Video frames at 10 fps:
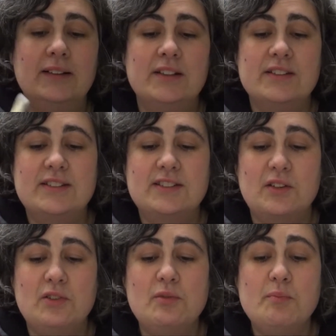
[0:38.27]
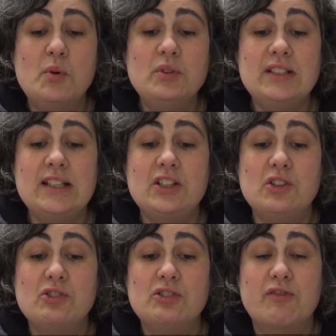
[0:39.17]
So mostly
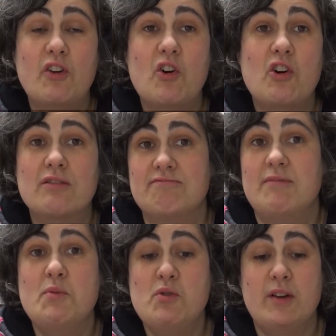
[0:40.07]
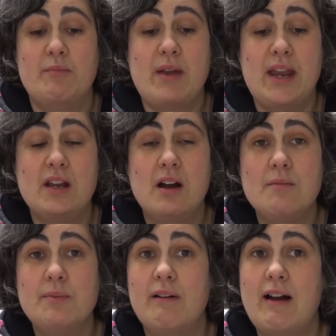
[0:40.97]
used for removing makeup.